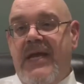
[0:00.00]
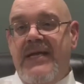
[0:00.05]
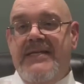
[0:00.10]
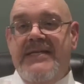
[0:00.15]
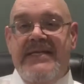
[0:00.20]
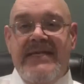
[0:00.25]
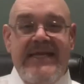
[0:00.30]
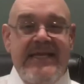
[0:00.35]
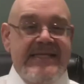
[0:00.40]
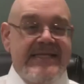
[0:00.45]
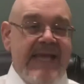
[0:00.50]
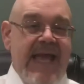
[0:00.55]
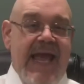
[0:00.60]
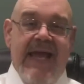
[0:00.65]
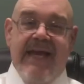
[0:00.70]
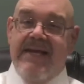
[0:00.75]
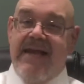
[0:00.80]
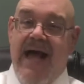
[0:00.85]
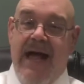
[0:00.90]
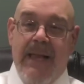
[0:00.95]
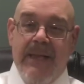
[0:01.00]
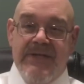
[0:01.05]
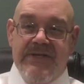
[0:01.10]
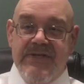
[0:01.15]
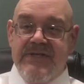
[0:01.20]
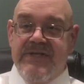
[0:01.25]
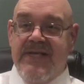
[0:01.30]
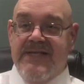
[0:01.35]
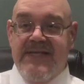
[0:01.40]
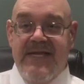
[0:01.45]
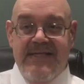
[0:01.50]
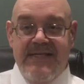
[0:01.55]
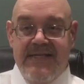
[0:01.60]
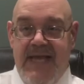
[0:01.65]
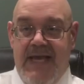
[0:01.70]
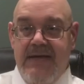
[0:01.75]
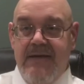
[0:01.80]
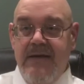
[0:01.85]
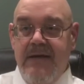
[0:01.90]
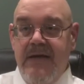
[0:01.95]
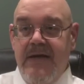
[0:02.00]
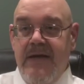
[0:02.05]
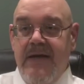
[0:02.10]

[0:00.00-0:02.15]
TSA acknowledges, as I said,